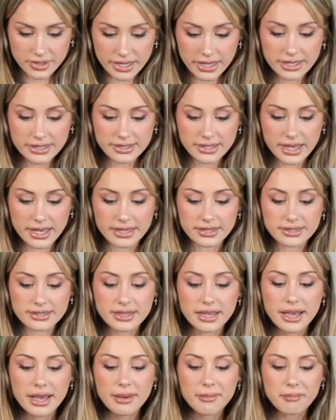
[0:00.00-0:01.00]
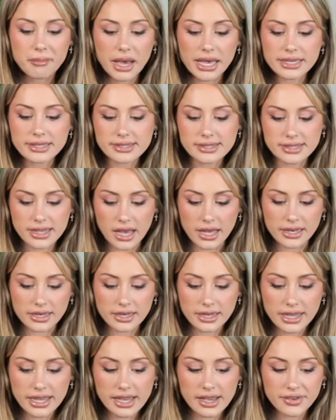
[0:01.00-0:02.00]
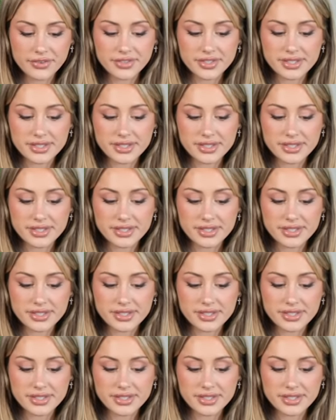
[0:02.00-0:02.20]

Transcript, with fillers: he says, My son, if